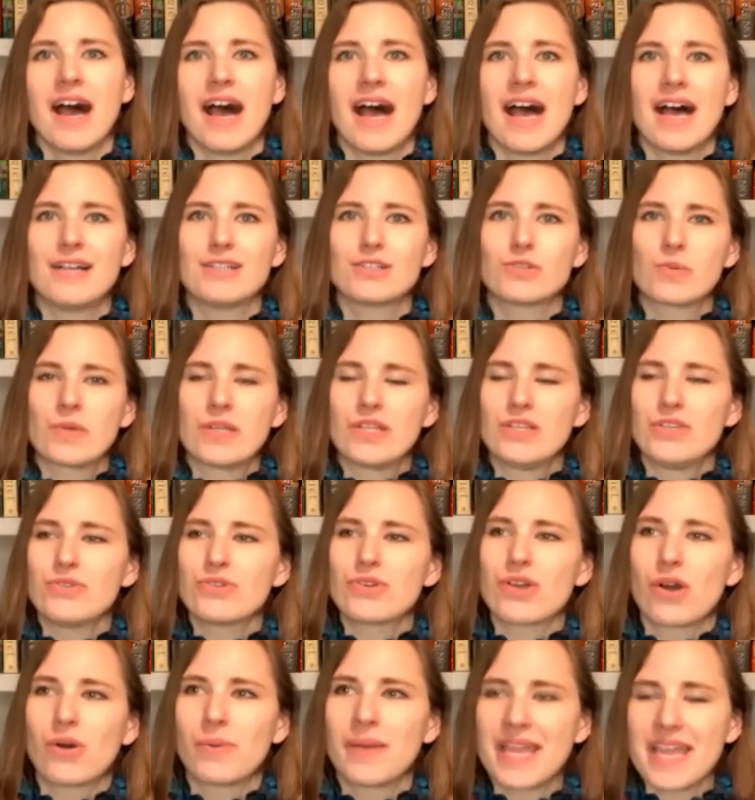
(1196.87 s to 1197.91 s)
And when you
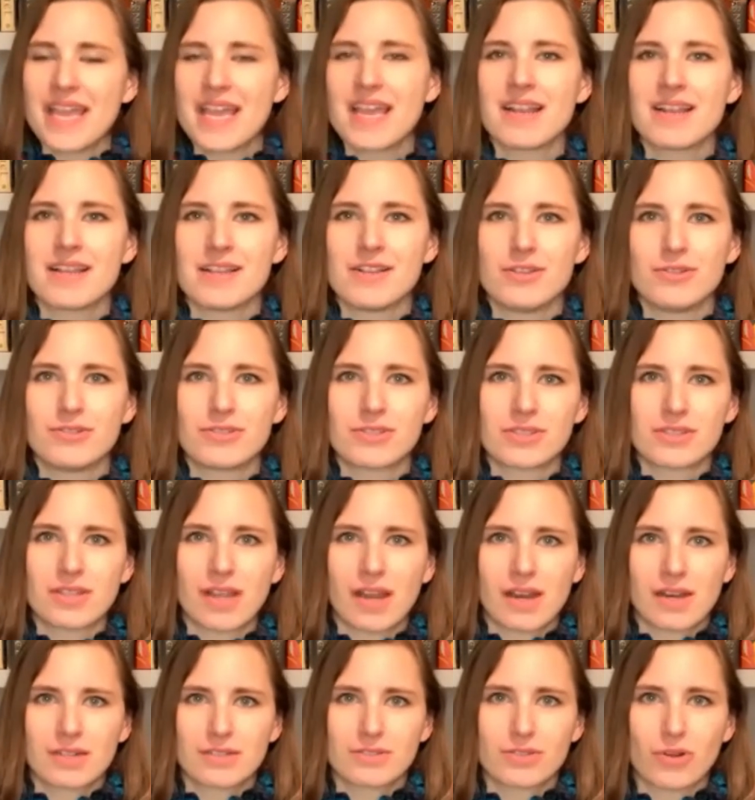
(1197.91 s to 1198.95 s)
go in and you
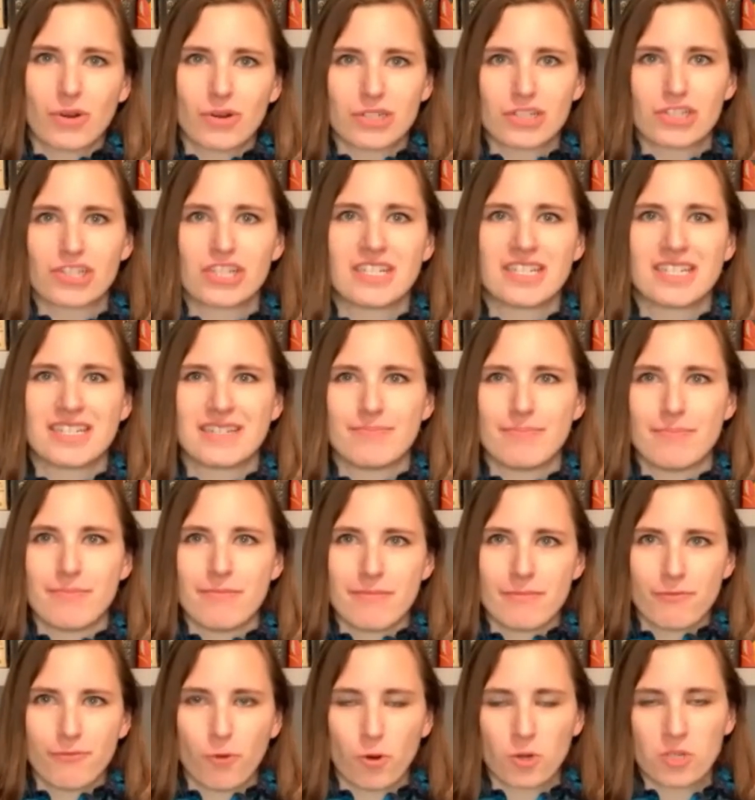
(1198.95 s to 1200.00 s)
start torturing and
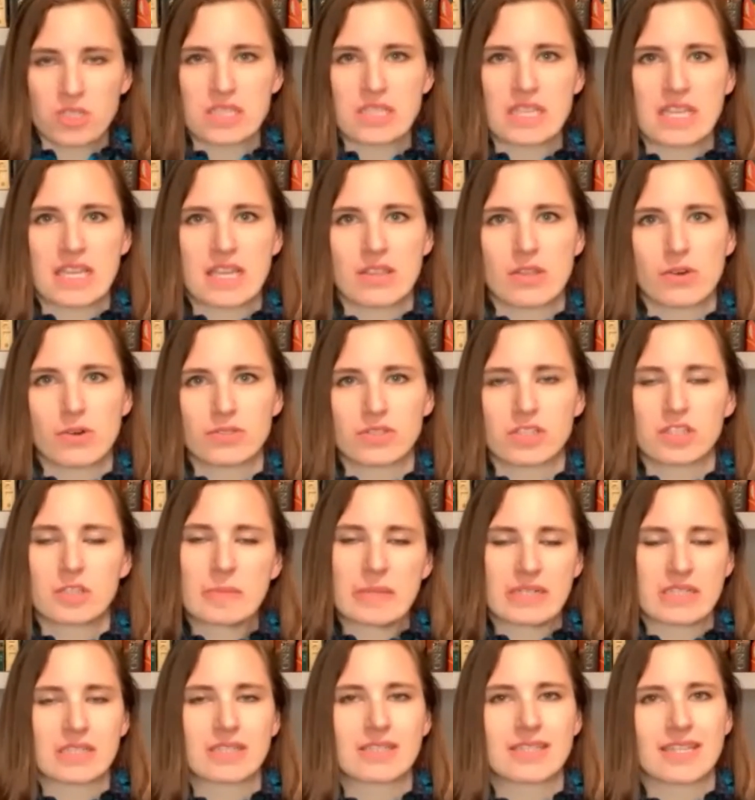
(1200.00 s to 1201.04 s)
forcing those
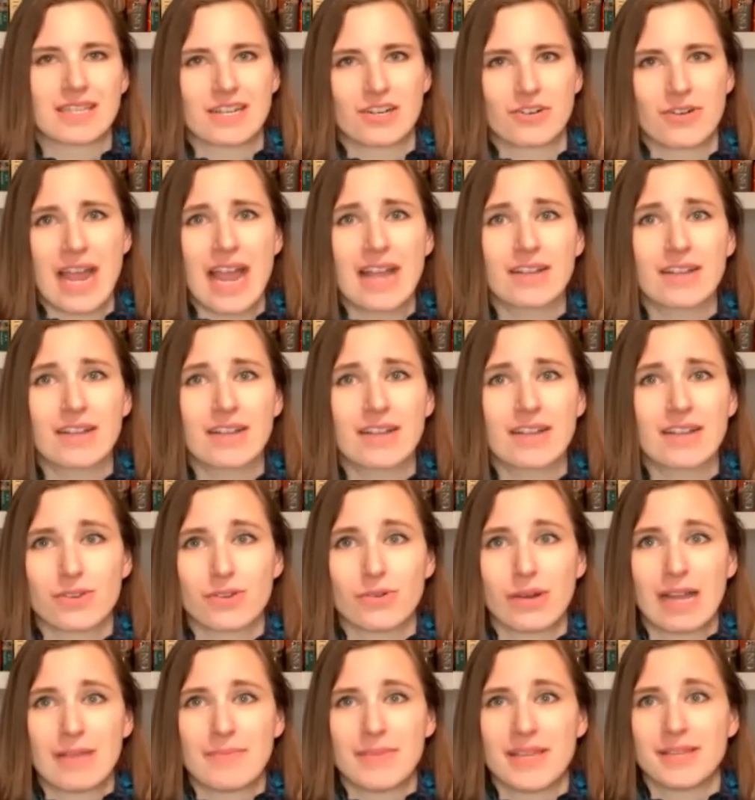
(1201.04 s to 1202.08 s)
spirits to interact with you,
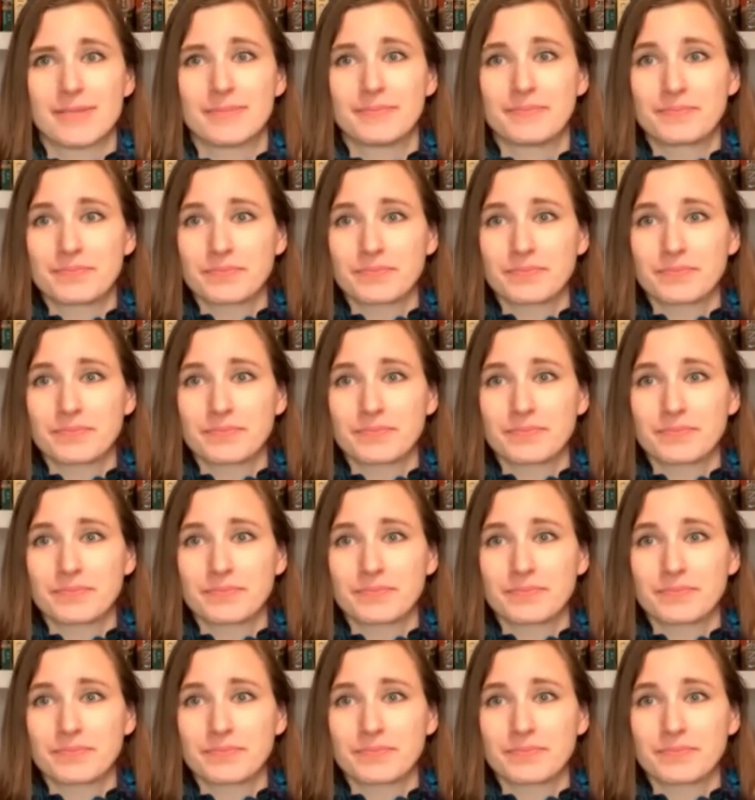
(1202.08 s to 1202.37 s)
I mean,